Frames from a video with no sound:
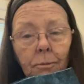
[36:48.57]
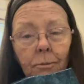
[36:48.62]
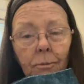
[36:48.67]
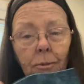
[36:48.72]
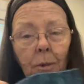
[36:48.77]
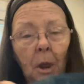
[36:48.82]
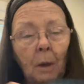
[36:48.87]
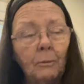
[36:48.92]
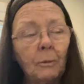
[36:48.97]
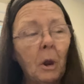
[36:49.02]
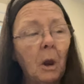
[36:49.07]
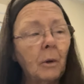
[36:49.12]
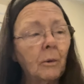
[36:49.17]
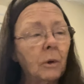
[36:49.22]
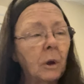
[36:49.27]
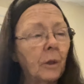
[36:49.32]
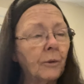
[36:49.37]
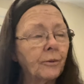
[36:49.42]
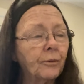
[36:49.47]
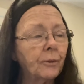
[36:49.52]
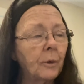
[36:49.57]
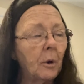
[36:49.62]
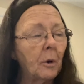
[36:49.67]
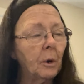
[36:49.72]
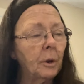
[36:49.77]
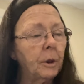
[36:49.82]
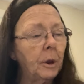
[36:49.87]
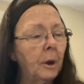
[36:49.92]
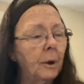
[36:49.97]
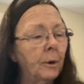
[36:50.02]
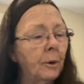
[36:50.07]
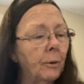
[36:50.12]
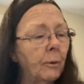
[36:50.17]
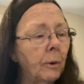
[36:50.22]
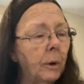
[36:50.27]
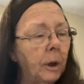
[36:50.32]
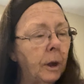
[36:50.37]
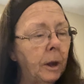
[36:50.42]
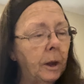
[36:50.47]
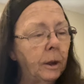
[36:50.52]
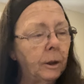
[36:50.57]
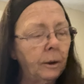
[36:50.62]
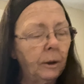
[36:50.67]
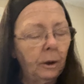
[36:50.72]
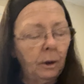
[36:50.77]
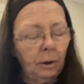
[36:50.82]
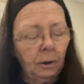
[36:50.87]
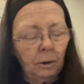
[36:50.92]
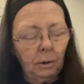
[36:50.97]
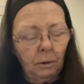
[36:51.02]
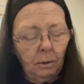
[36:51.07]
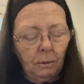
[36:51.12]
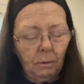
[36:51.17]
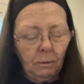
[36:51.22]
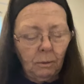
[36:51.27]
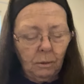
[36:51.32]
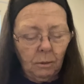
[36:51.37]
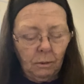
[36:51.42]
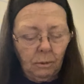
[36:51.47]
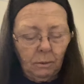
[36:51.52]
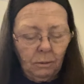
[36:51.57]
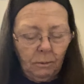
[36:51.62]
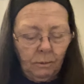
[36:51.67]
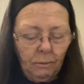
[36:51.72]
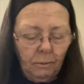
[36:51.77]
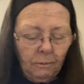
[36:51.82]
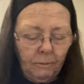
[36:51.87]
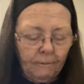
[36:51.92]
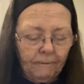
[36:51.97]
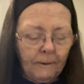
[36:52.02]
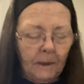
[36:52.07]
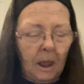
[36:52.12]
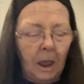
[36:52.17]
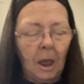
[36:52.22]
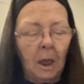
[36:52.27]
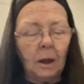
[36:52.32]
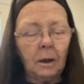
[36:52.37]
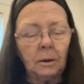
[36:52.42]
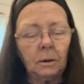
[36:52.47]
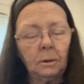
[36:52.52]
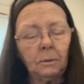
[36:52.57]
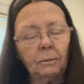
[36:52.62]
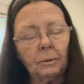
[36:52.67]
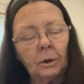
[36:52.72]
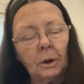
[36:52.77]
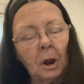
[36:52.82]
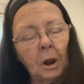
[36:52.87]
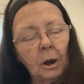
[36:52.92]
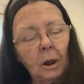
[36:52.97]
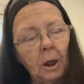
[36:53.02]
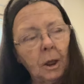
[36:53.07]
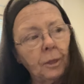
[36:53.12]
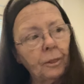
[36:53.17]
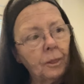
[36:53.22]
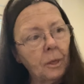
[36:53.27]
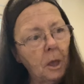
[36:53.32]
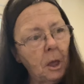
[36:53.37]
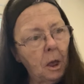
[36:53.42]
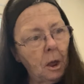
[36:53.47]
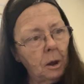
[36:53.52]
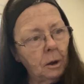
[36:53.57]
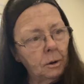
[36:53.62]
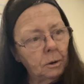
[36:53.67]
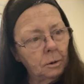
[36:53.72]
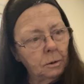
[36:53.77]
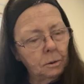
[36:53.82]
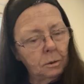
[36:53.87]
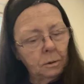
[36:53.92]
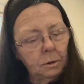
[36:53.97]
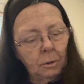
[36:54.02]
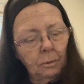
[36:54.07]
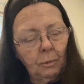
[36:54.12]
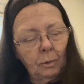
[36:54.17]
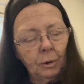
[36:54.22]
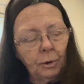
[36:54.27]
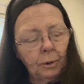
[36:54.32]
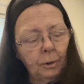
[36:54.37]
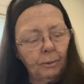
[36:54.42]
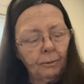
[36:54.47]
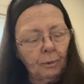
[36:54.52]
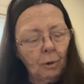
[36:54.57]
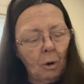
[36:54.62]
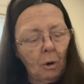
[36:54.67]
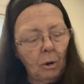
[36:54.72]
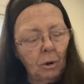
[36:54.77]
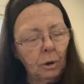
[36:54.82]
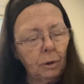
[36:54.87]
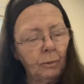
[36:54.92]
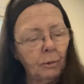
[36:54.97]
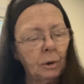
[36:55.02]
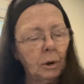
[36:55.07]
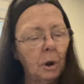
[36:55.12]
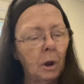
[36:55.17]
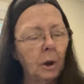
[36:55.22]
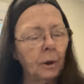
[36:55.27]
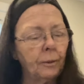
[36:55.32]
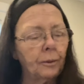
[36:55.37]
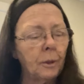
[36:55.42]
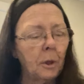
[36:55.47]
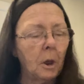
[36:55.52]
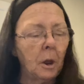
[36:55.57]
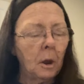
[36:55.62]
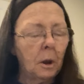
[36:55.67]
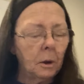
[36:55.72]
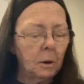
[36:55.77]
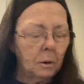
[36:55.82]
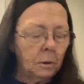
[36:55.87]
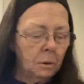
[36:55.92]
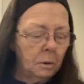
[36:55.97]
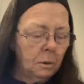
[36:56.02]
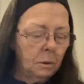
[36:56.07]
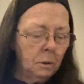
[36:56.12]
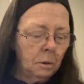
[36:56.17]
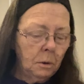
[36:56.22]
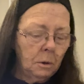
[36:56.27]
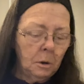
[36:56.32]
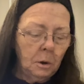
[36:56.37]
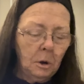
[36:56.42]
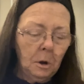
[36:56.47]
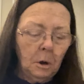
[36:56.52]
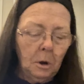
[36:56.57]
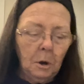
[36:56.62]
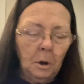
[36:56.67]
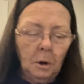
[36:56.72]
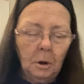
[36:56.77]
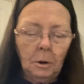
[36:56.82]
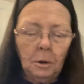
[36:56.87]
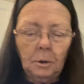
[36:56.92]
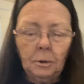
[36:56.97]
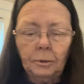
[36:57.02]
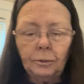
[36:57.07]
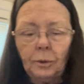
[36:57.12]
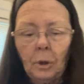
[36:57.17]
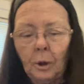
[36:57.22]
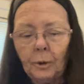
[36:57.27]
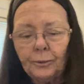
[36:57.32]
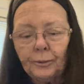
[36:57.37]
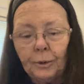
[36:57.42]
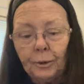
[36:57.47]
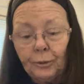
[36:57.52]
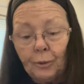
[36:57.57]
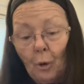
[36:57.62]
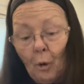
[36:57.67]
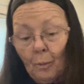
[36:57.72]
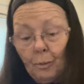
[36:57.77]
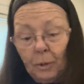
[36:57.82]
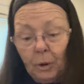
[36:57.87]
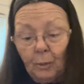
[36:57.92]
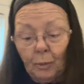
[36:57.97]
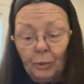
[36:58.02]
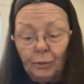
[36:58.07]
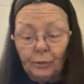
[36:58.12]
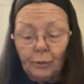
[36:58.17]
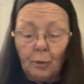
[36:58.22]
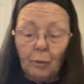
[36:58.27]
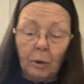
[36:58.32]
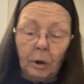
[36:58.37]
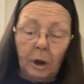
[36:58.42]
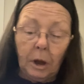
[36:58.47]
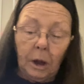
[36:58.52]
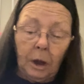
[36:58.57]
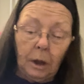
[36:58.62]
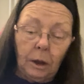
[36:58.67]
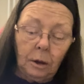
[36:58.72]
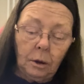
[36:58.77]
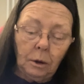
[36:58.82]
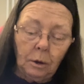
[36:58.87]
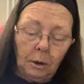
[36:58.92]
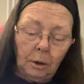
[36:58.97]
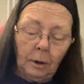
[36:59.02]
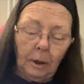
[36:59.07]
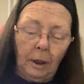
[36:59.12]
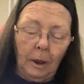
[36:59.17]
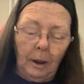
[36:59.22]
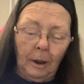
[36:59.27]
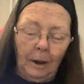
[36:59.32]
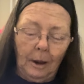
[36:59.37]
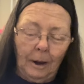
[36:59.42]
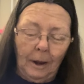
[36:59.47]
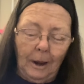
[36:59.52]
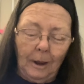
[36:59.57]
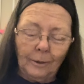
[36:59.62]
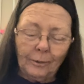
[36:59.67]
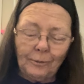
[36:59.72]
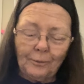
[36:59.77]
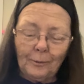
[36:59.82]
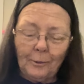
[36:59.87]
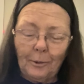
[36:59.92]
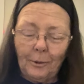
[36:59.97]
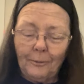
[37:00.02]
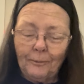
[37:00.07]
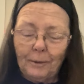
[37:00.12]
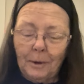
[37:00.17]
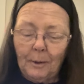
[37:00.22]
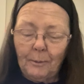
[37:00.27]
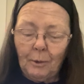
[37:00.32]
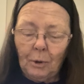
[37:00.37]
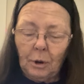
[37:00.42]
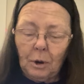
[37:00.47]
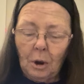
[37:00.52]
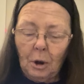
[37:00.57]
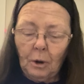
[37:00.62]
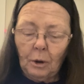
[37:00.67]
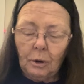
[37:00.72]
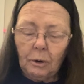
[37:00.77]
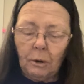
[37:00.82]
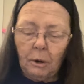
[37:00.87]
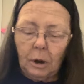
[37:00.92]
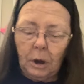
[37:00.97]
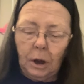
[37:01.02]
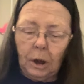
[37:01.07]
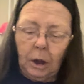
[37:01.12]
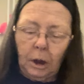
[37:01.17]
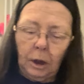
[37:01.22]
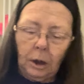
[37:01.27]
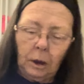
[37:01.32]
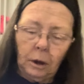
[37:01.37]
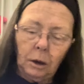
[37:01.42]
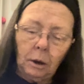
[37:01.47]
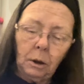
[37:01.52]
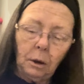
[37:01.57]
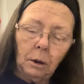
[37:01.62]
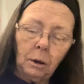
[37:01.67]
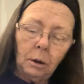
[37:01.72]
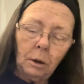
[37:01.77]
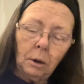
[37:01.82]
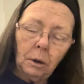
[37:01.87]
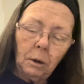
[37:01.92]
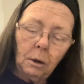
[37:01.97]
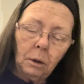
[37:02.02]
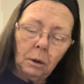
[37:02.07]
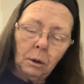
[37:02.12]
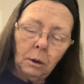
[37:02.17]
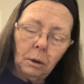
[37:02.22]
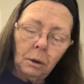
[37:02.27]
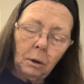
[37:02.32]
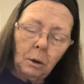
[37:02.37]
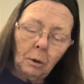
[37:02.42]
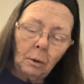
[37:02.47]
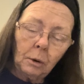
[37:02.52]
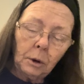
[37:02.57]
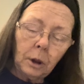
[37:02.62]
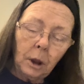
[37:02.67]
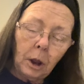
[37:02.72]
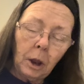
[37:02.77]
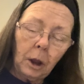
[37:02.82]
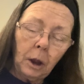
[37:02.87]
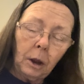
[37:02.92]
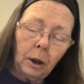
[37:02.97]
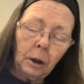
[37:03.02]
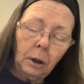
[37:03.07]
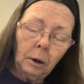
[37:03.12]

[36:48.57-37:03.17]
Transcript: I'm not necessarily a green fan, but I like that. I wonder if Carly would like that. So all she told me was green. I asked for her favorite color, green. Okay.